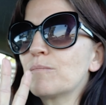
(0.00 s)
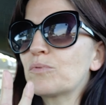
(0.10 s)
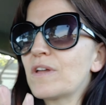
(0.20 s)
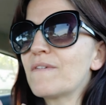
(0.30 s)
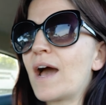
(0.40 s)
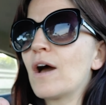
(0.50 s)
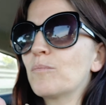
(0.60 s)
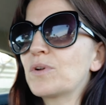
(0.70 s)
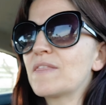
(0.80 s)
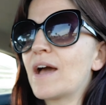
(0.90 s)
then breathe
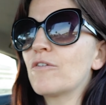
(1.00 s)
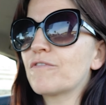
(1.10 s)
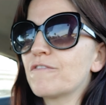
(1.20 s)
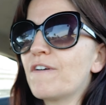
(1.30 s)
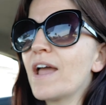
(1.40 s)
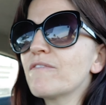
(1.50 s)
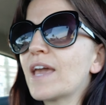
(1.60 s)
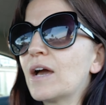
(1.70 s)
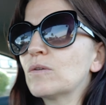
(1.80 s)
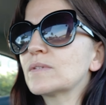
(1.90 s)
out for 5
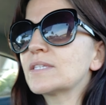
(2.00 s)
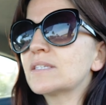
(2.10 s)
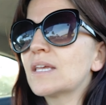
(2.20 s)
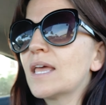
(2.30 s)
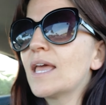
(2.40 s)
counts.